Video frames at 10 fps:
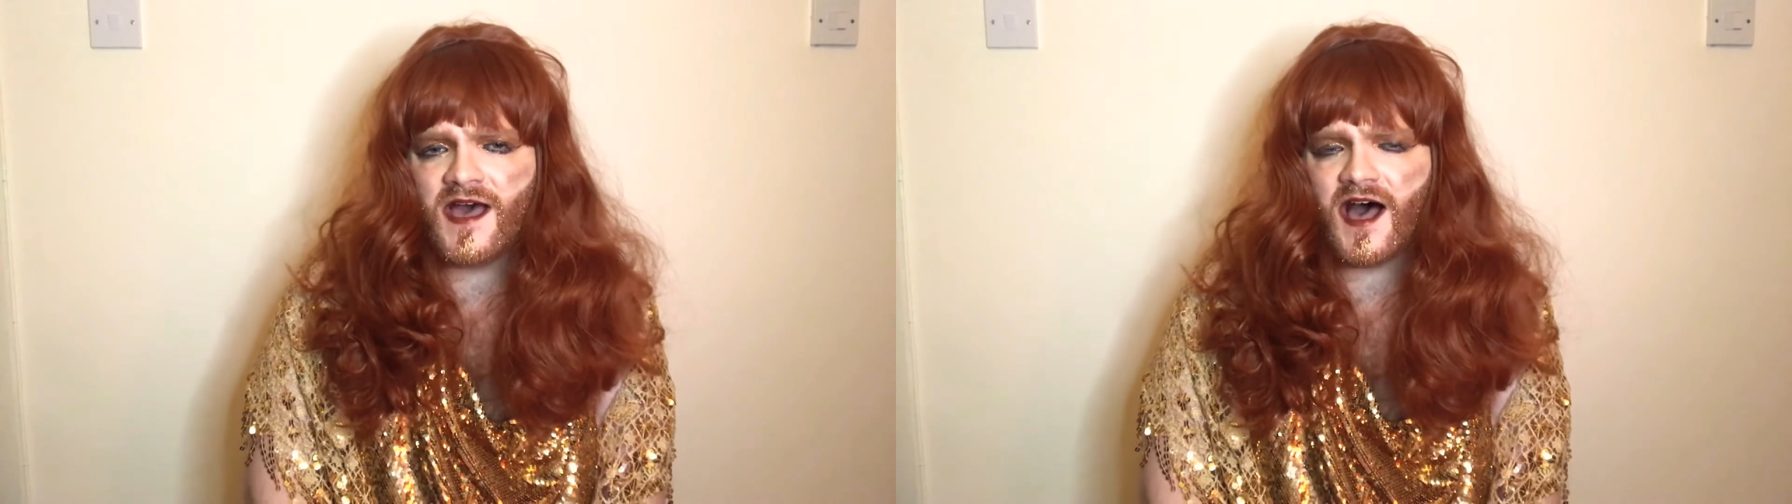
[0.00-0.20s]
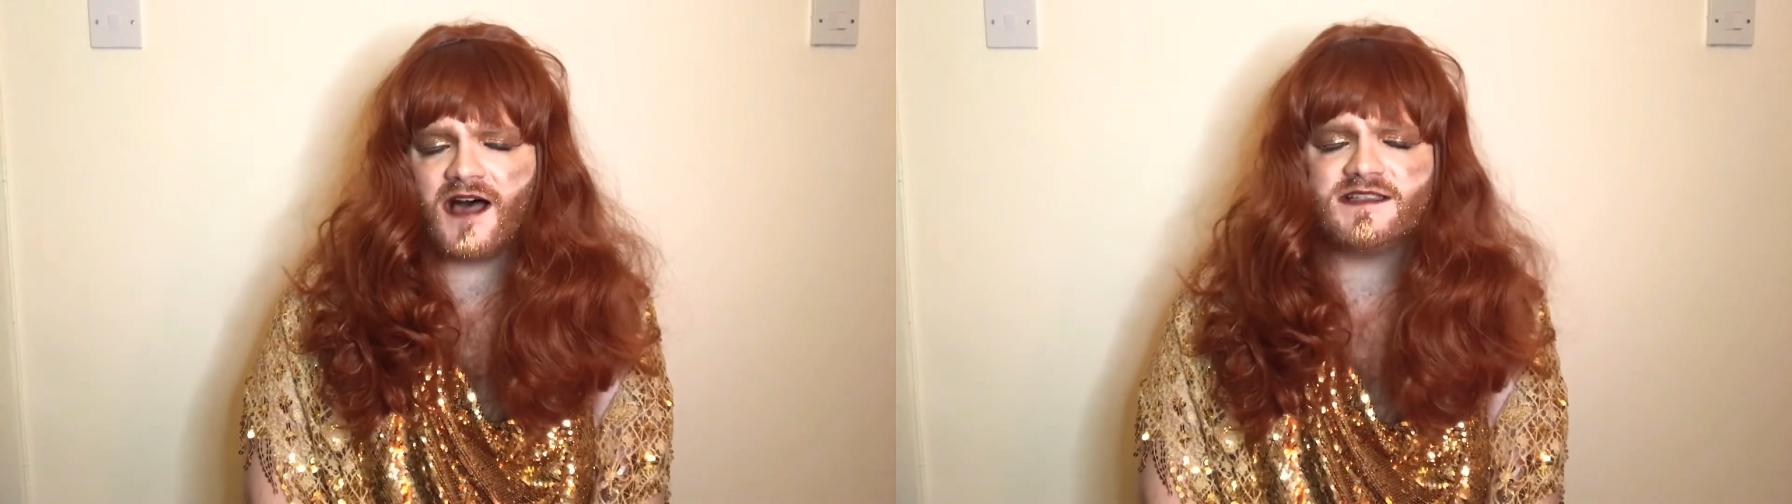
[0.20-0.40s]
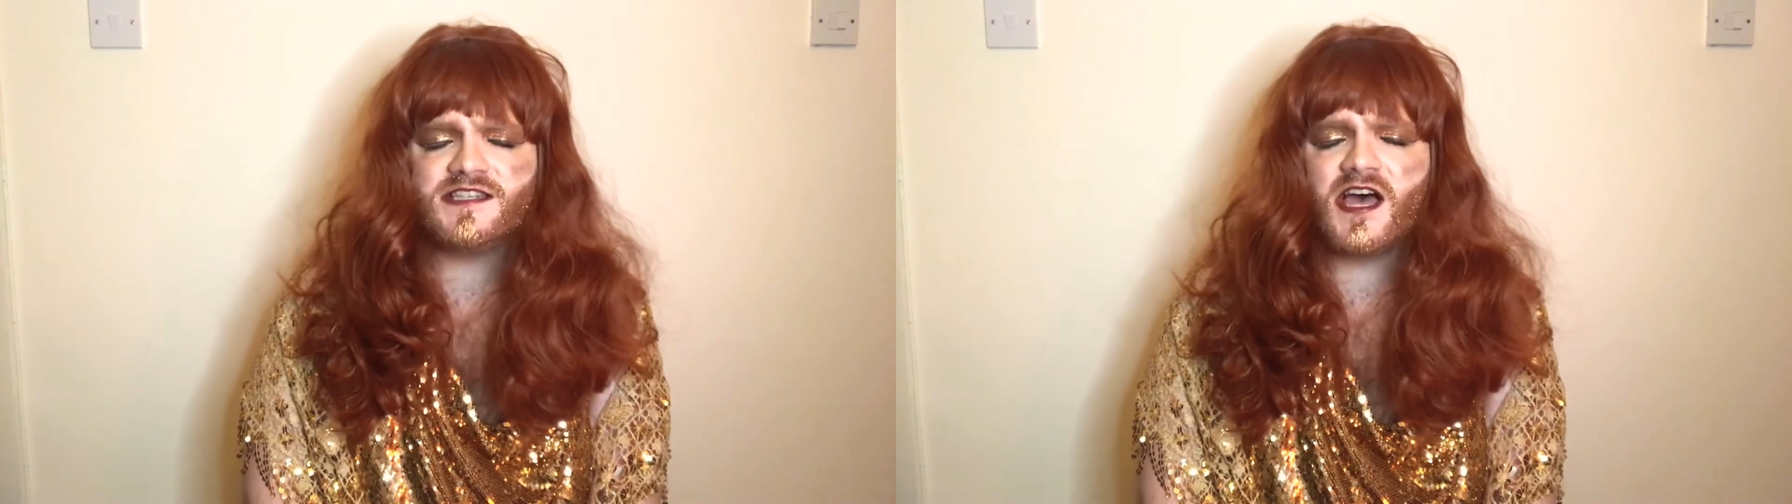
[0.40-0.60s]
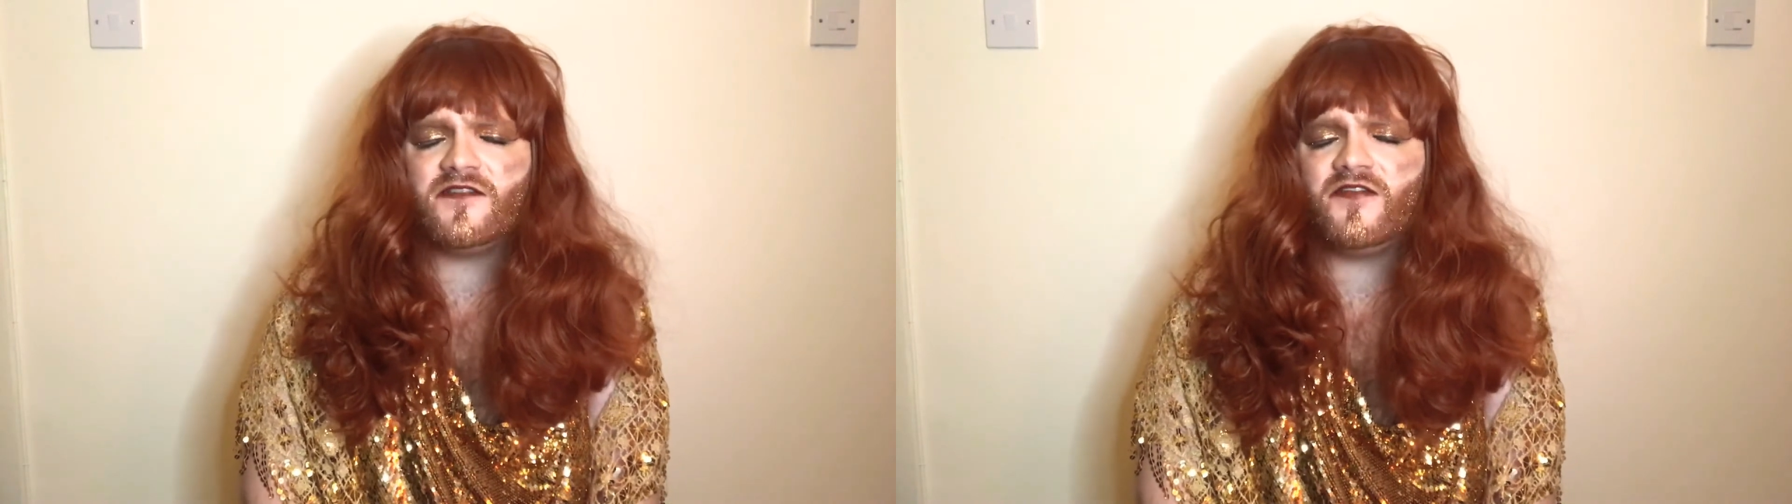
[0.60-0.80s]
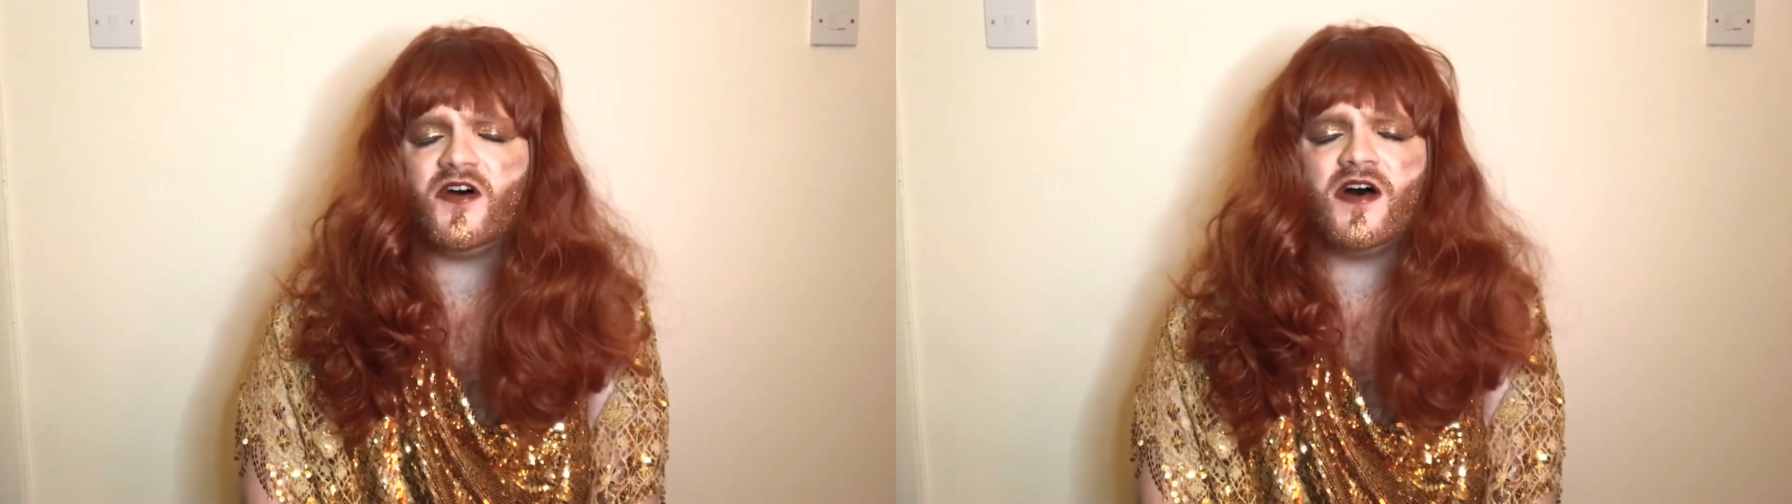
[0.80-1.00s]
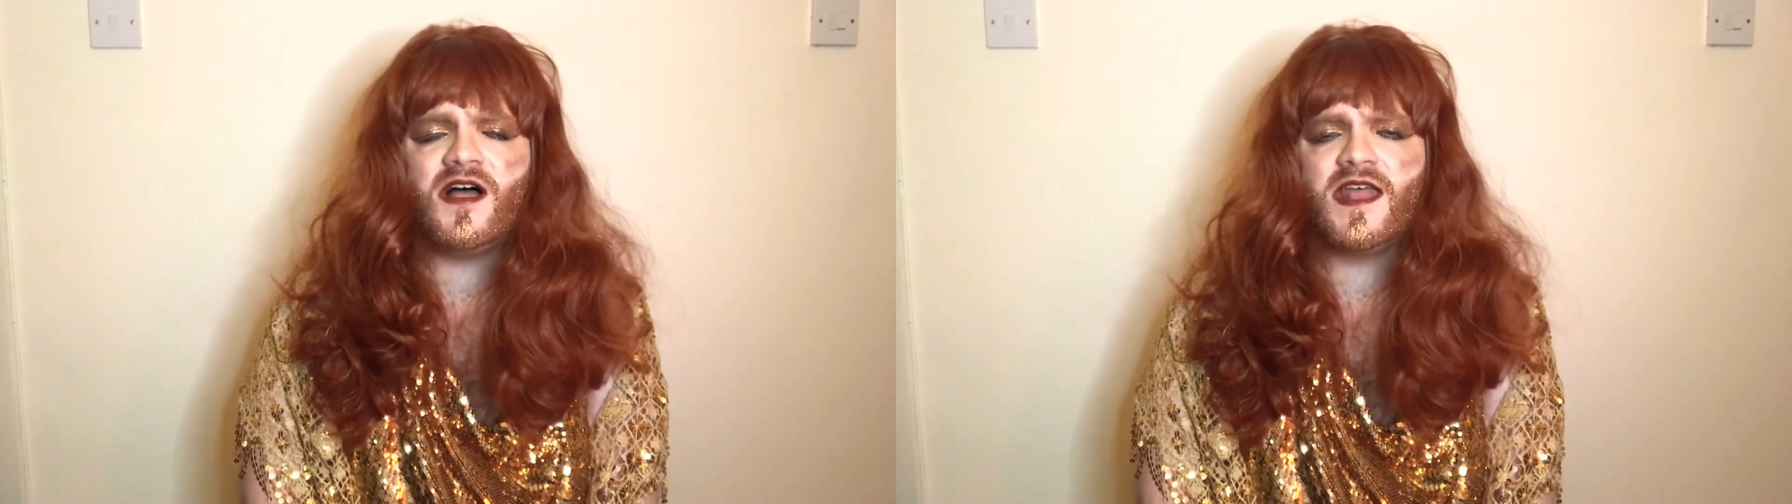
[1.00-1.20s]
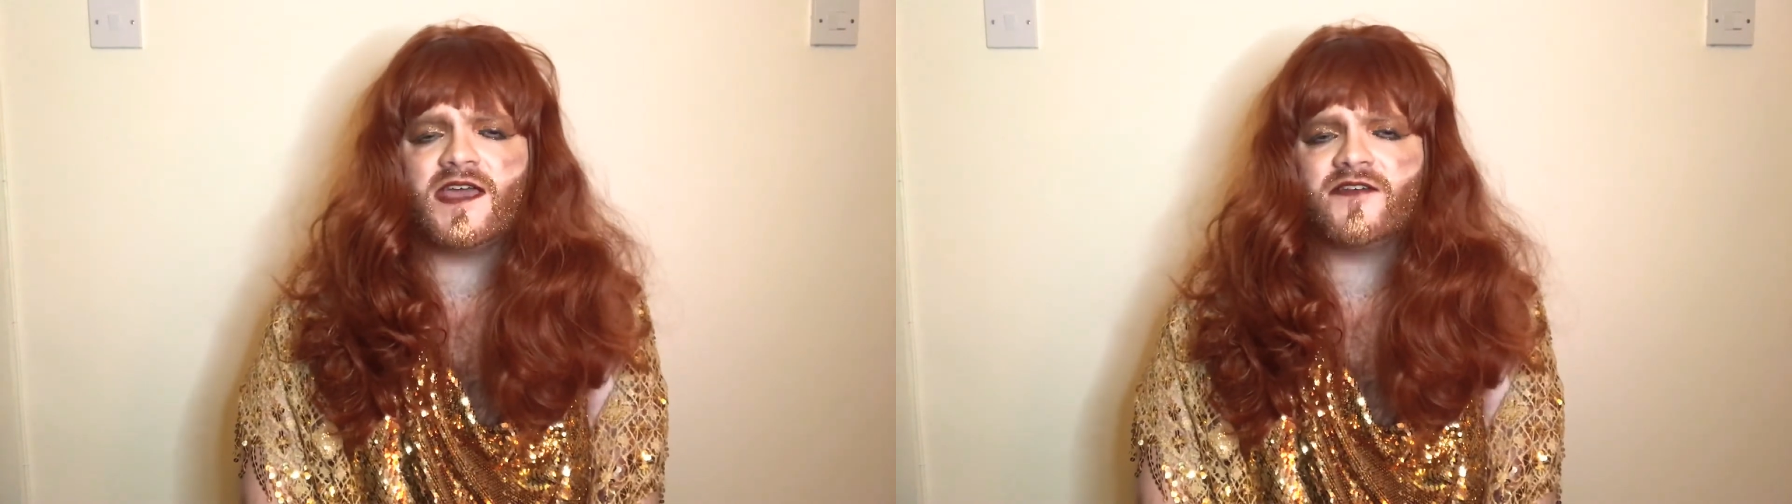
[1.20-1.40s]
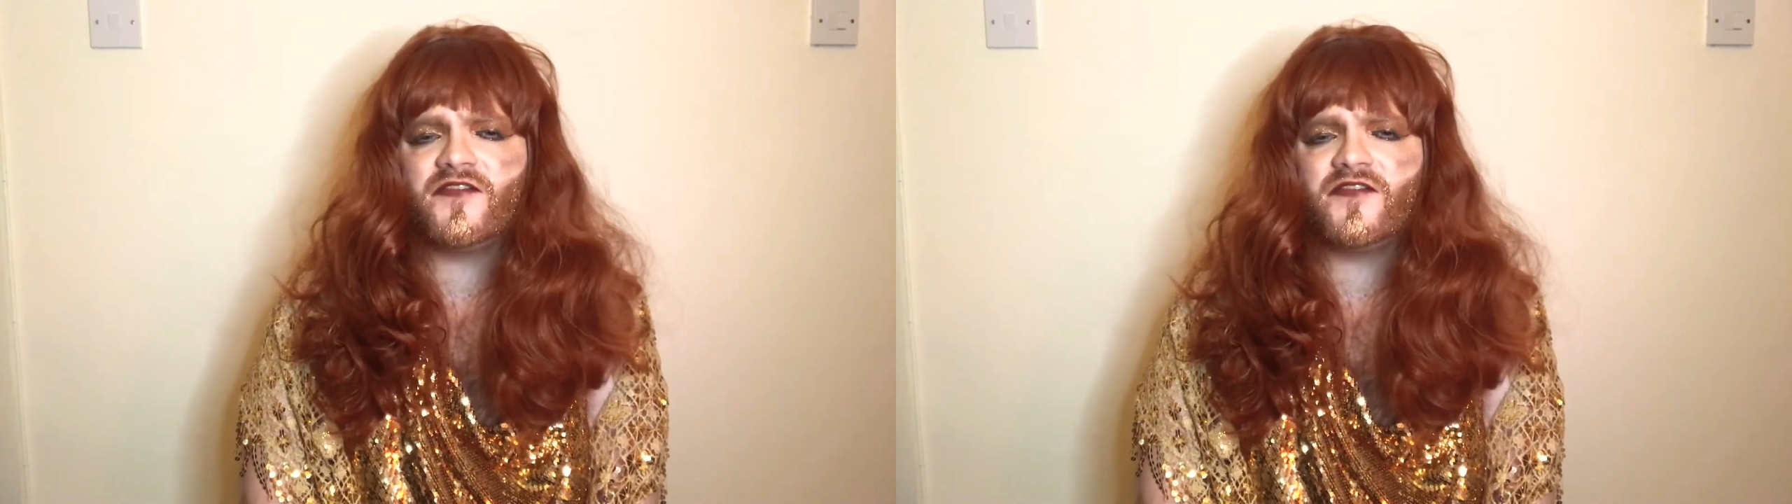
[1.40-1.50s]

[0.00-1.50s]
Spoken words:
I'll start falling